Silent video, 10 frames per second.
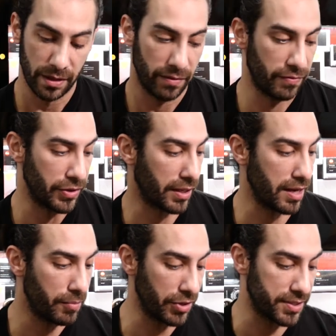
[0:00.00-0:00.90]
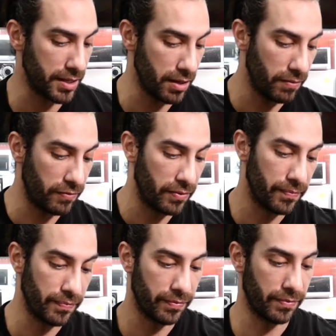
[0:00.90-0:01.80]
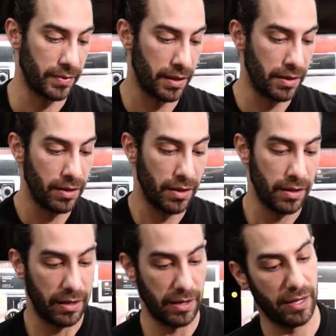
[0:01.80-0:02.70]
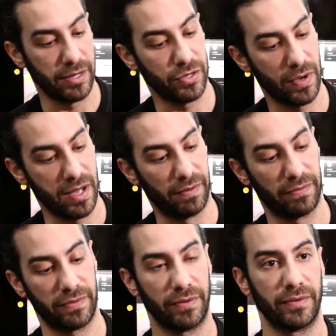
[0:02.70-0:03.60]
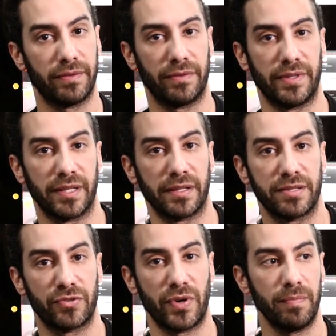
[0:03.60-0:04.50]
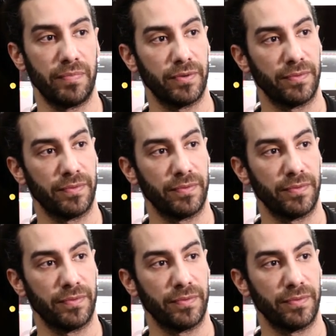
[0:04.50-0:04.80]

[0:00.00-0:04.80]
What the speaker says: for the camera itself, and you have the strap,